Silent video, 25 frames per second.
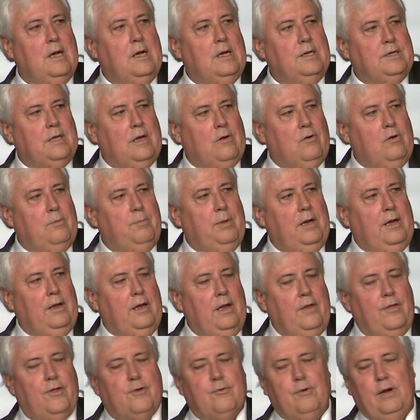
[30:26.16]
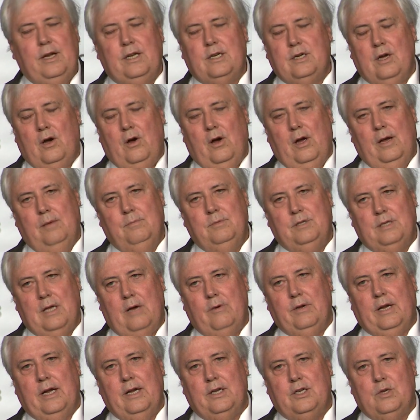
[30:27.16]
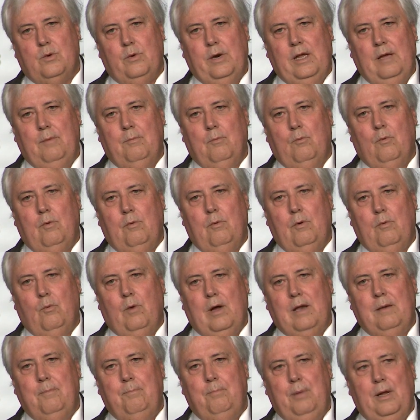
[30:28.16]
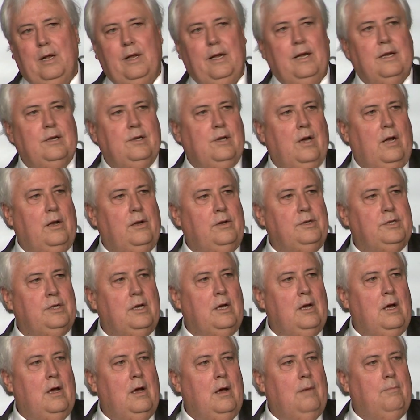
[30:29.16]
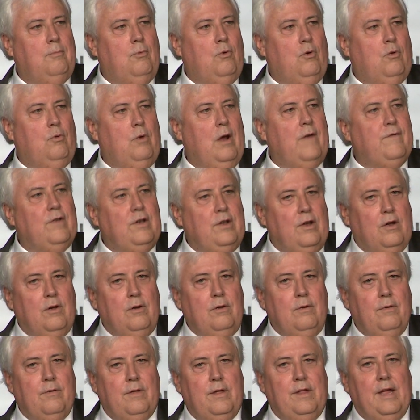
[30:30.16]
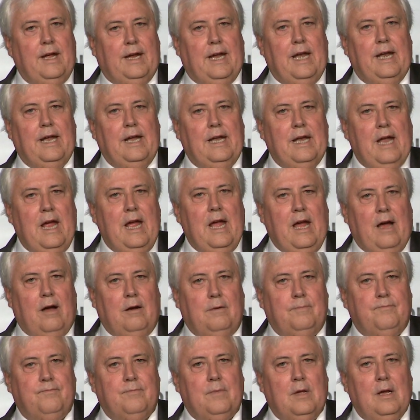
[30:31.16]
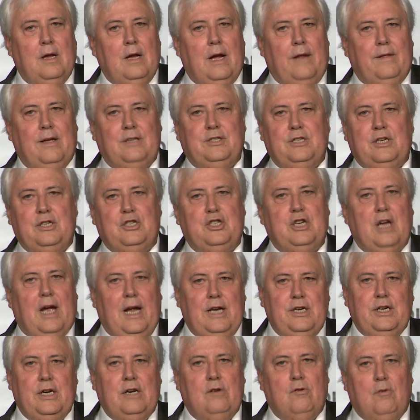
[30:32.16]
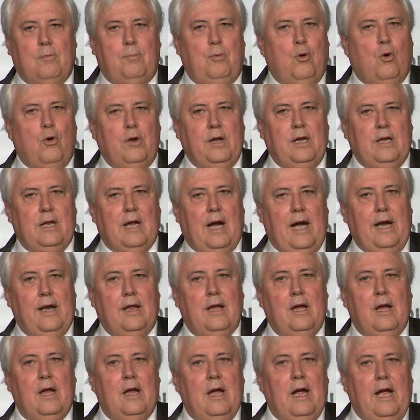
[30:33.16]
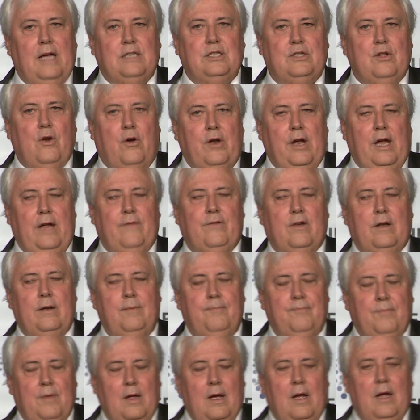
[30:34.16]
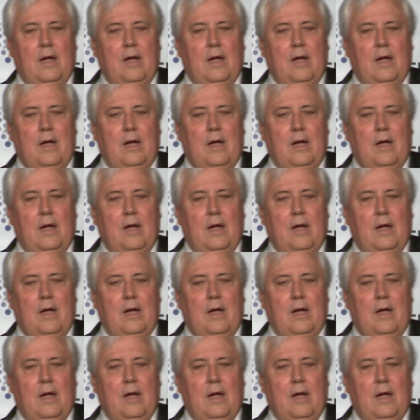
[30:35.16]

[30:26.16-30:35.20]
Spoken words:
So that would be, in three times, they would get $21 billion more revenue than they're getting now. And that's just changing the reporting date. It's not even